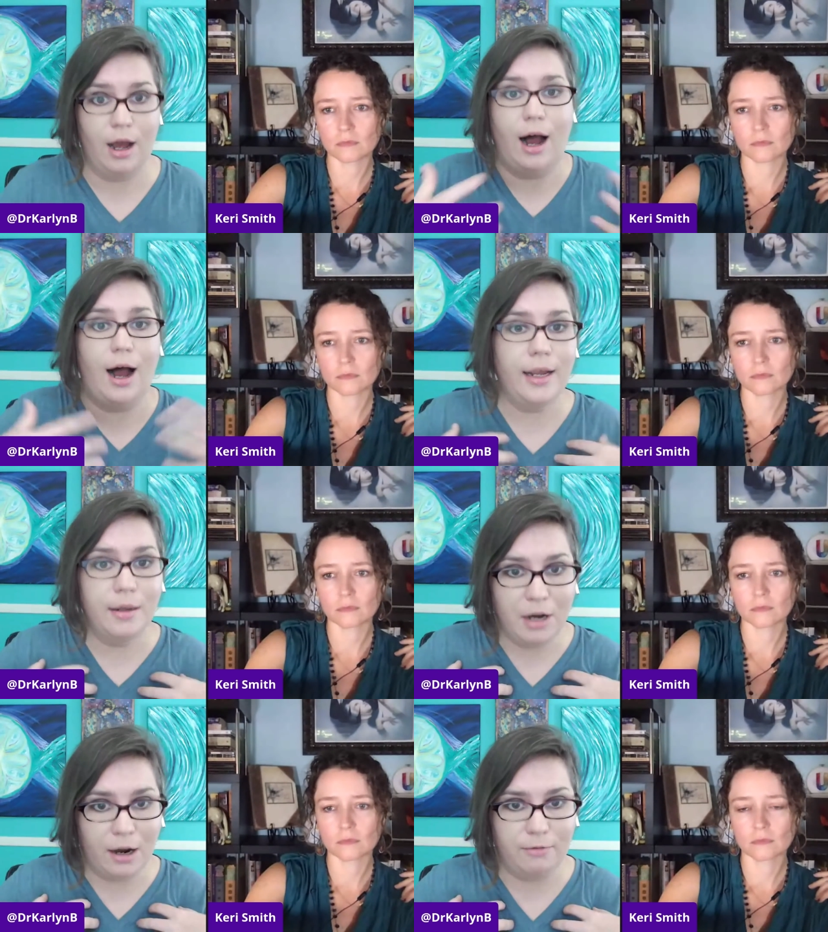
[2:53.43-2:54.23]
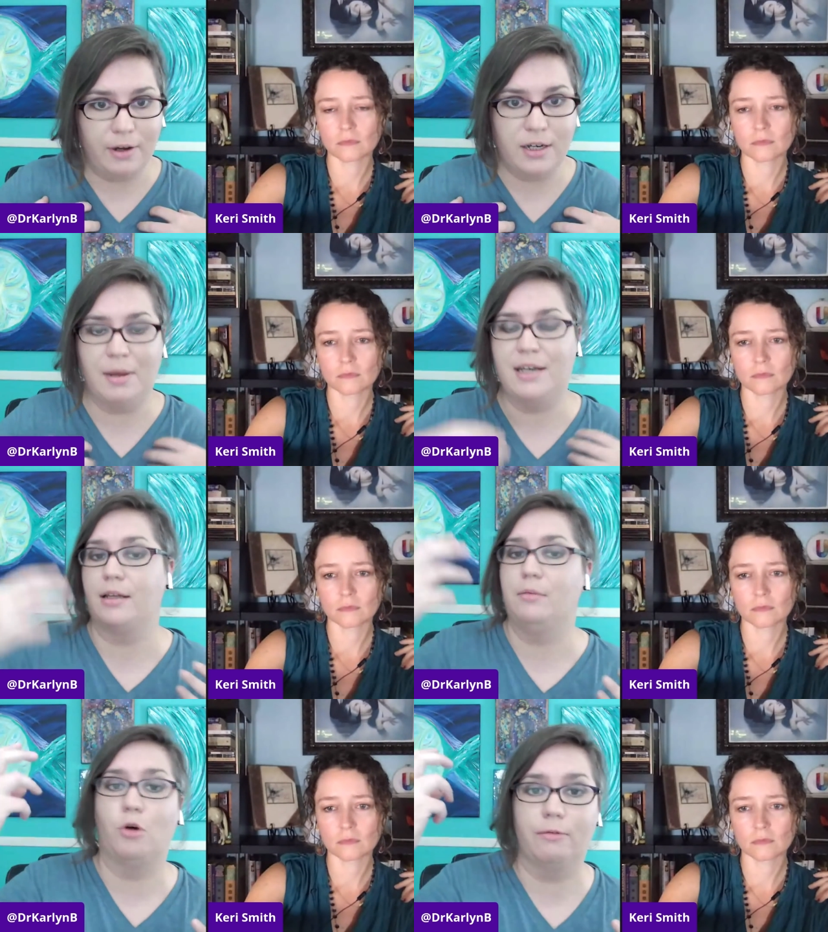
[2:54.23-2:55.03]
Speaker 1: I am not
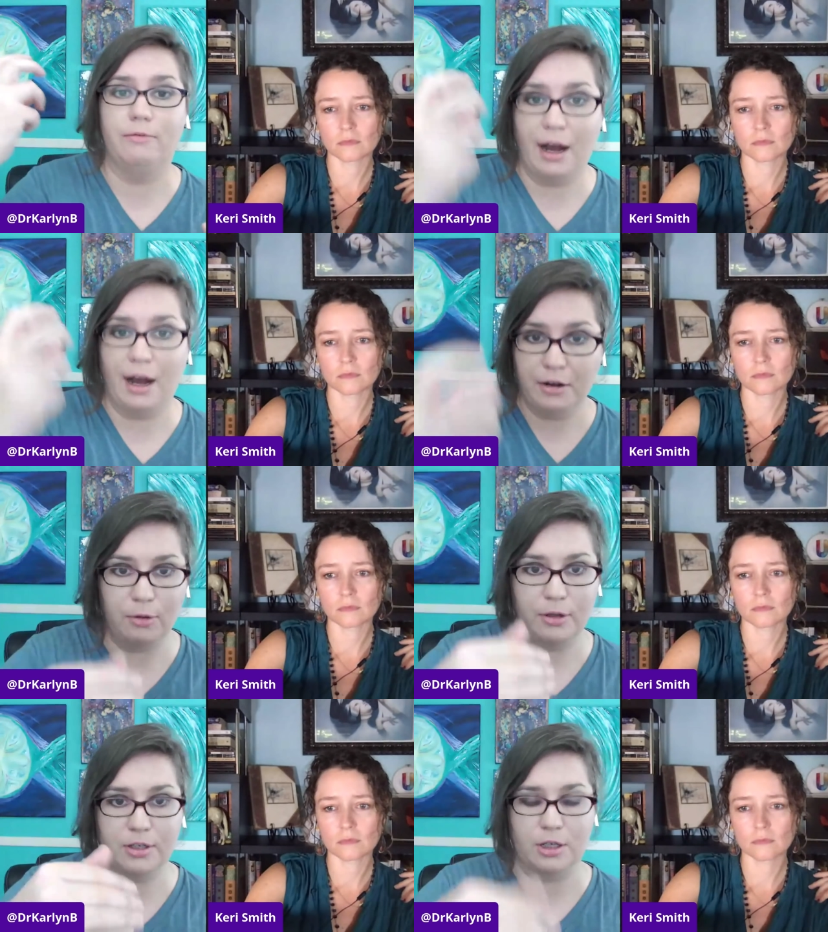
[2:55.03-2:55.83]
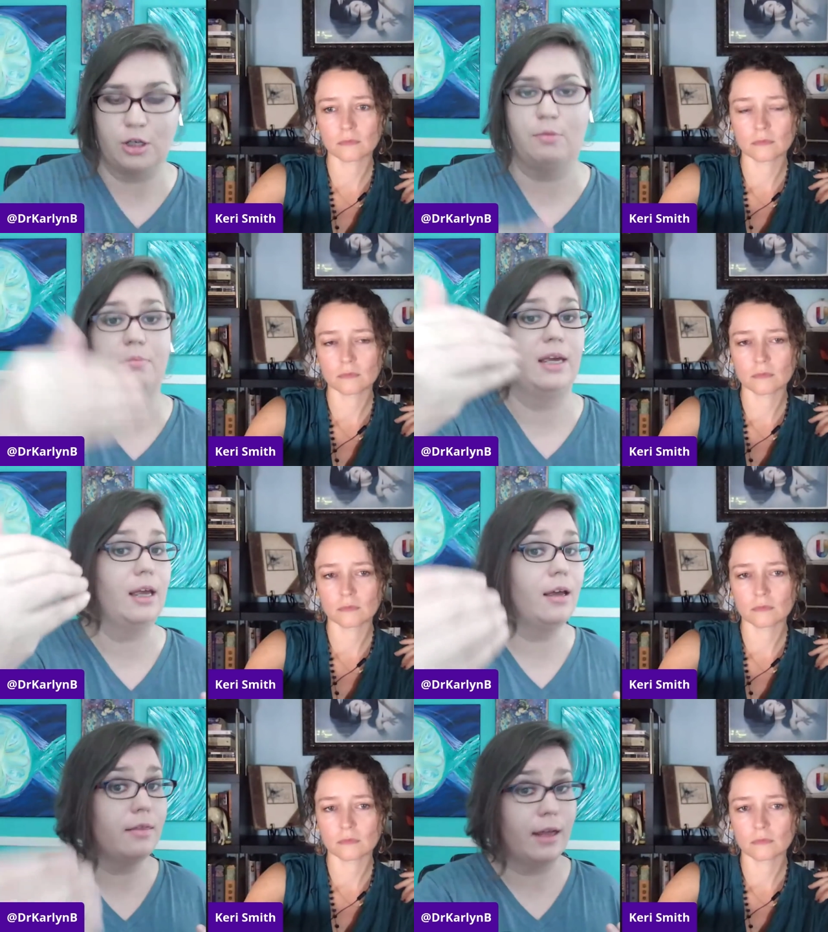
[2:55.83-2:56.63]
fundamentally more valuable as a human
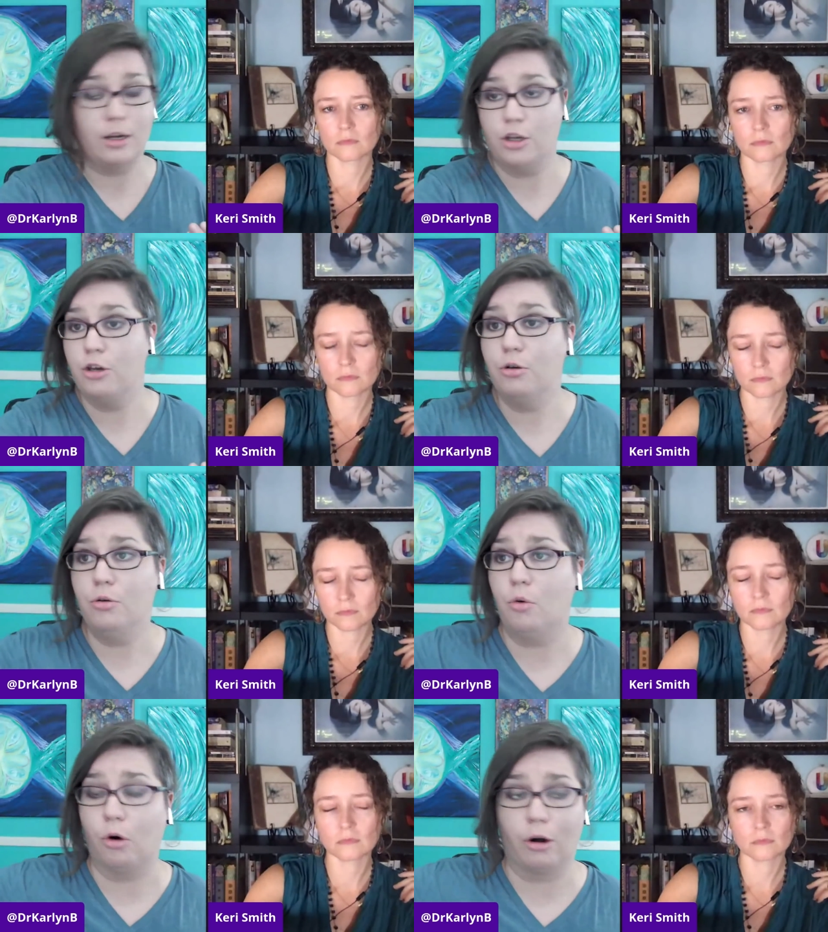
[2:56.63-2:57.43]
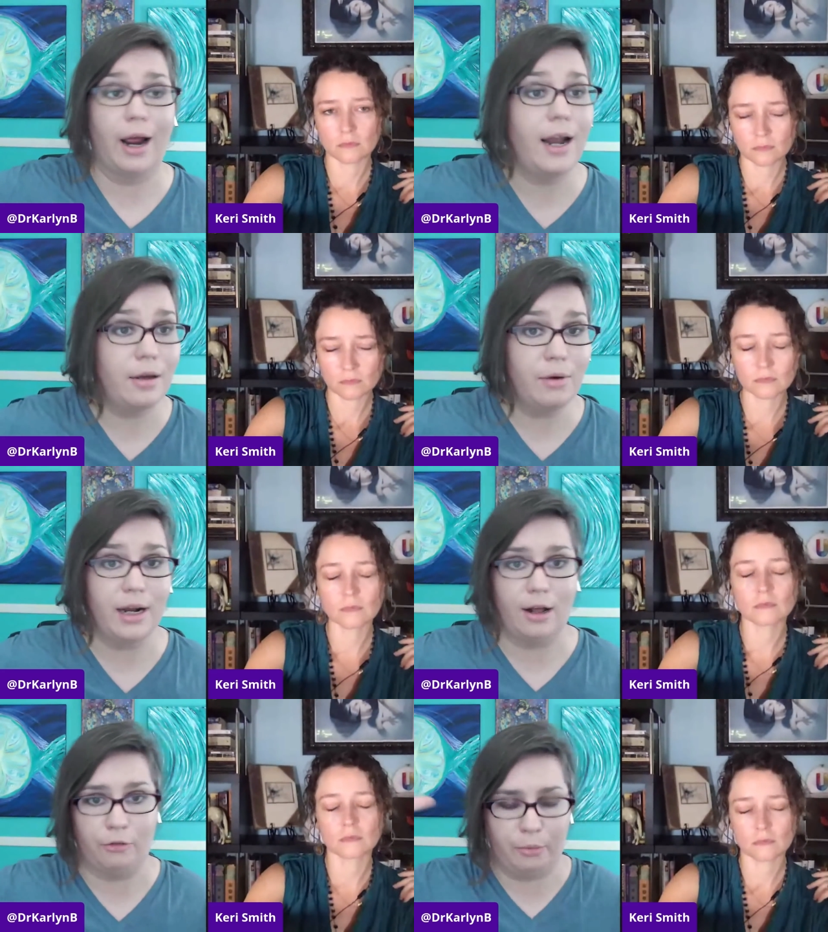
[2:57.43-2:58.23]
being than you or anyone
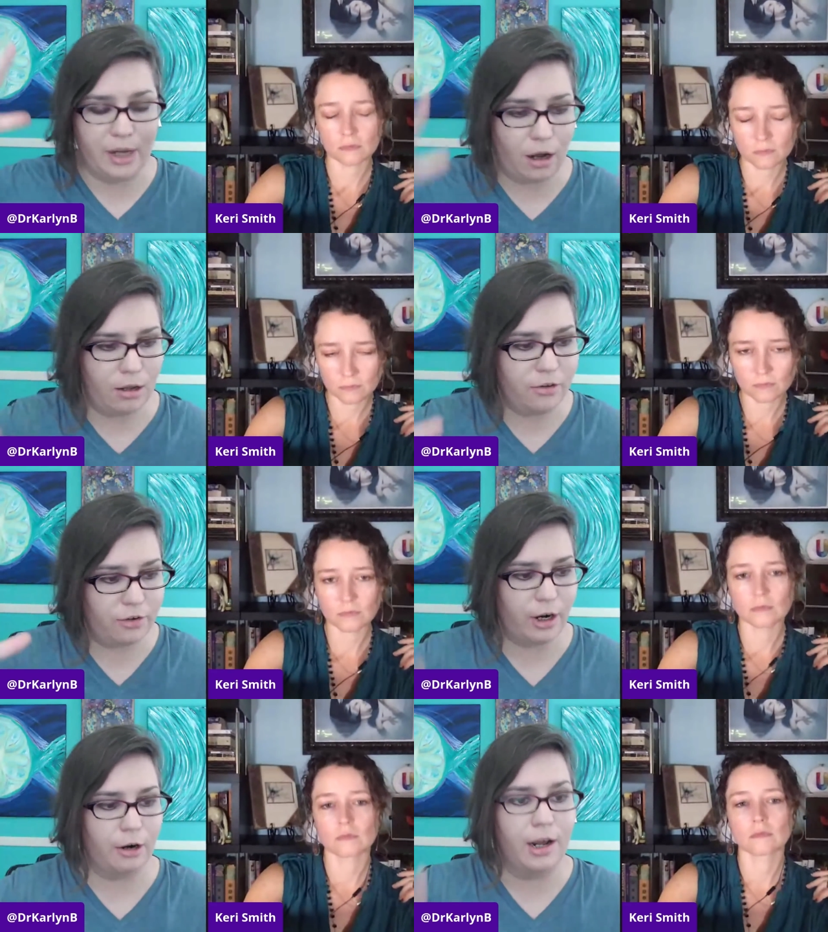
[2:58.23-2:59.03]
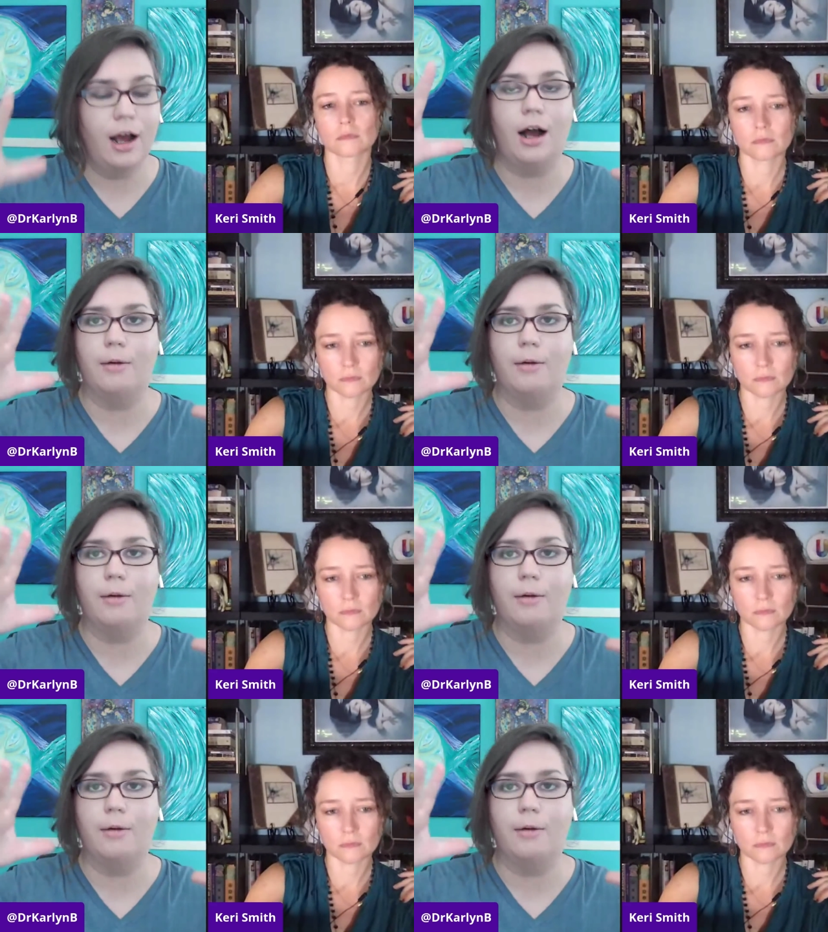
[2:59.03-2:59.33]
else. We all start of